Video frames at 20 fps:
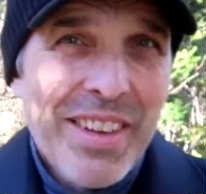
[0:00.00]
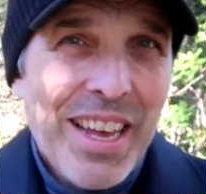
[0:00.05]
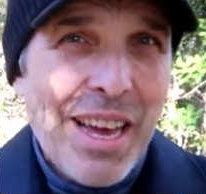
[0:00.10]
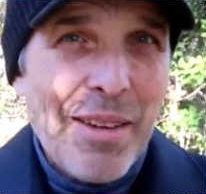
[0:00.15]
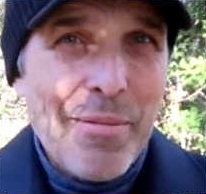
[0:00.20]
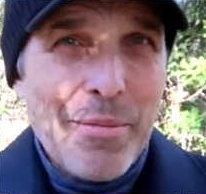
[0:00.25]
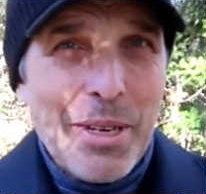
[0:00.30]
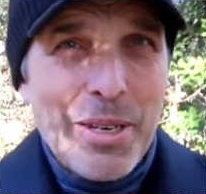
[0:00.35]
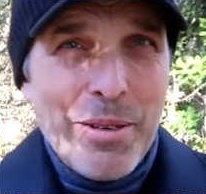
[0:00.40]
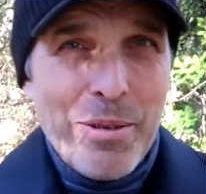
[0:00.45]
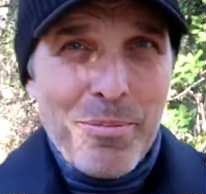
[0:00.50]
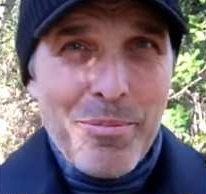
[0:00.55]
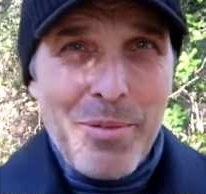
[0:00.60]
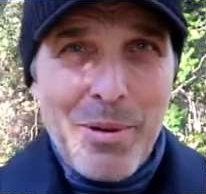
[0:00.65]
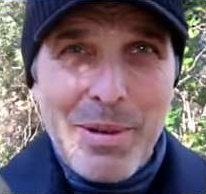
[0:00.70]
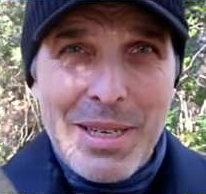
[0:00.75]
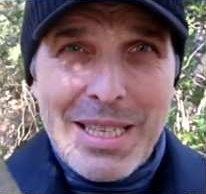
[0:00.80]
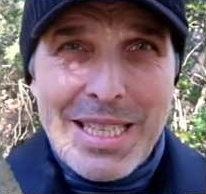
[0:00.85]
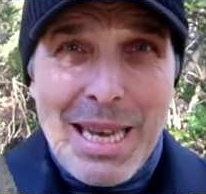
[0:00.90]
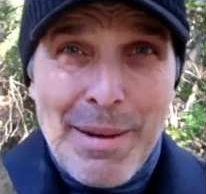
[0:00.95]
I'm going to
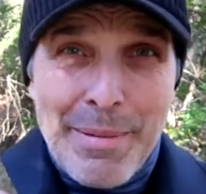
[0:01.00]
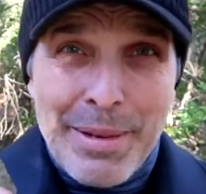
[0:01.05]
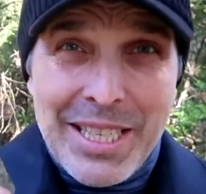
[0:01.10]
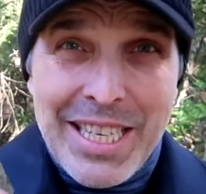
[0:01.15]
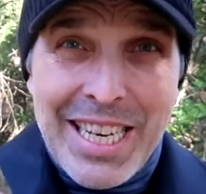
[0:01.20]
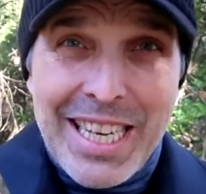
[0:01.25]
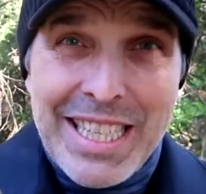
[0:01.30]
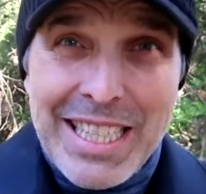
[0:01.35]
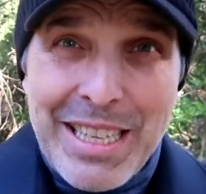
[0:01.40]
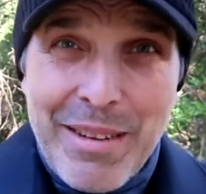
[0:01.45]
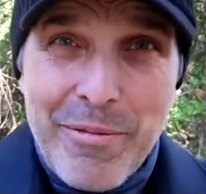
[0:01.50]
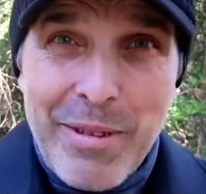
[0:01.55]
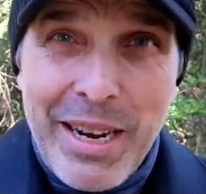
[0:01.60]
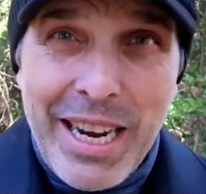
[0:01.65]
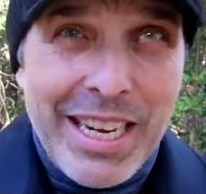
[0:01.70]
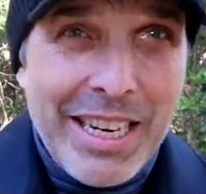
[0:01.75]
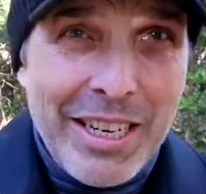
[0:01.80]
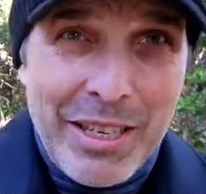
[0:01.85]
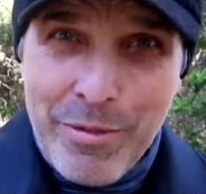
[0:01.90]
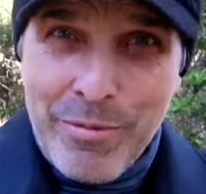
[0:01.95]
probably damage it in some way,
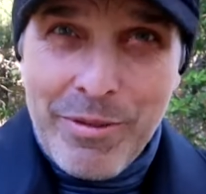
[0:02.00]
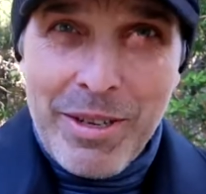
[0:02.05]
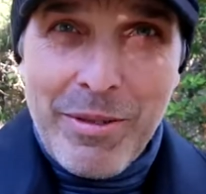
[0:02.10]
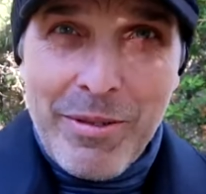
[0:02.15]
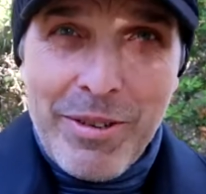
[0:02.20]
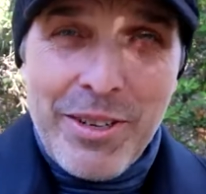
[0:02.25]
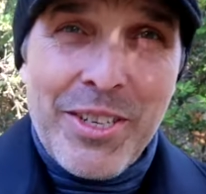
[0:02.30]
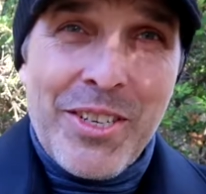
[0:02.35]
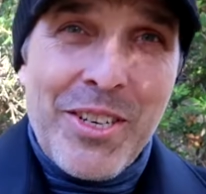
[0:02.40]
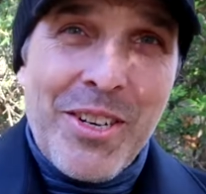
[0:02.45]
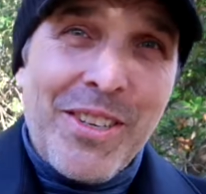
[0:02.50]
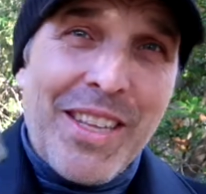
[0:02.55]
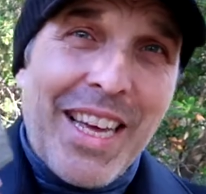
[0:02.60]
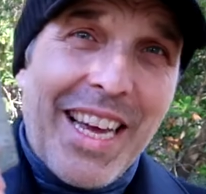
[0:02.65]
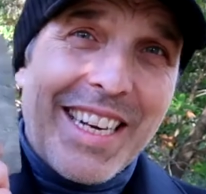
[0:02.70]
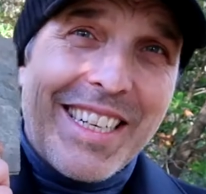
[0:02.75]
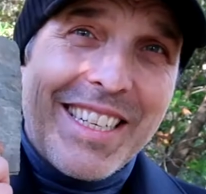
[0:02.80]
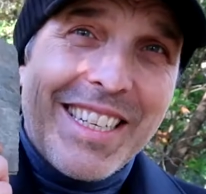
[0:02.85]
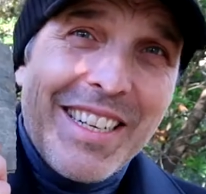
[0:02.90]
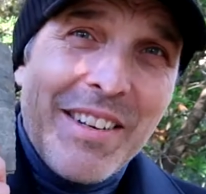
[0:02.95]
and I don't really want to do
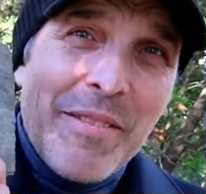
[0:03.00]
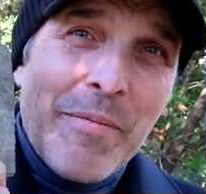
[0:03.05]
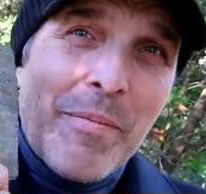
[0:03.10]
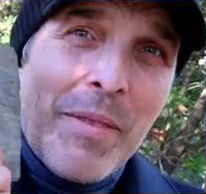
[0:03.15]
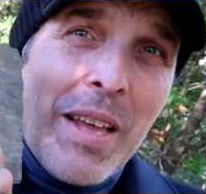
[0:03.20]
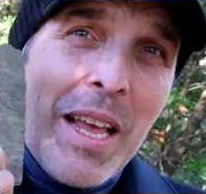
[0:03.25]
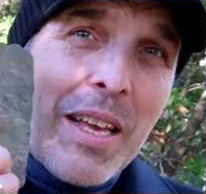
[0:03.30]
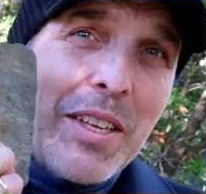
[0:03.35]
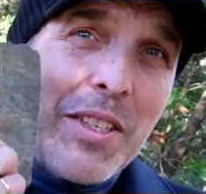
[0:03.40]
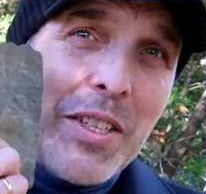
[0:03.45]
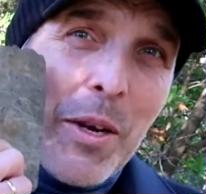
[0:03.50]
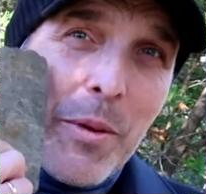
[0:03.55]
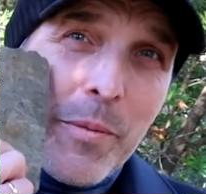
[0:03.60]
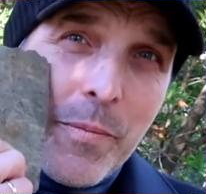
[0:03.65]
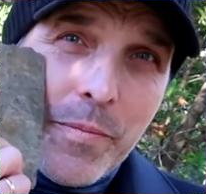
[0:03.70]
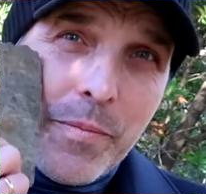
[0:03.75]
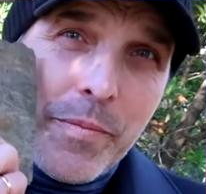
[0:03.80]
that. So